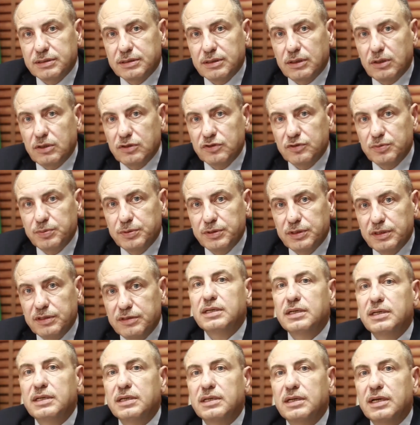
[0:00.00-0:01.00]

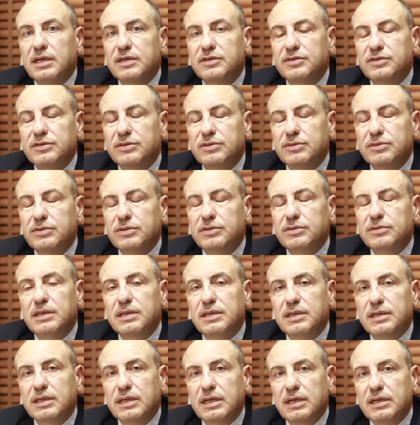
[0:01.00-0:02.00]
hospitals. As you know,
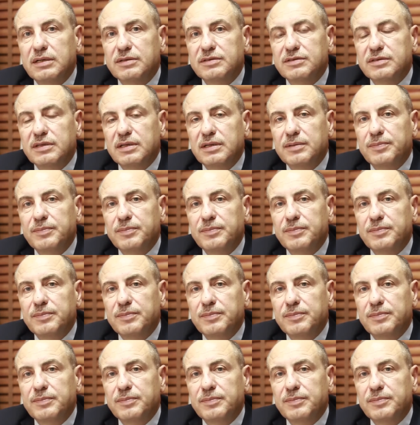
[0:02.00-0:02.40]
Gaza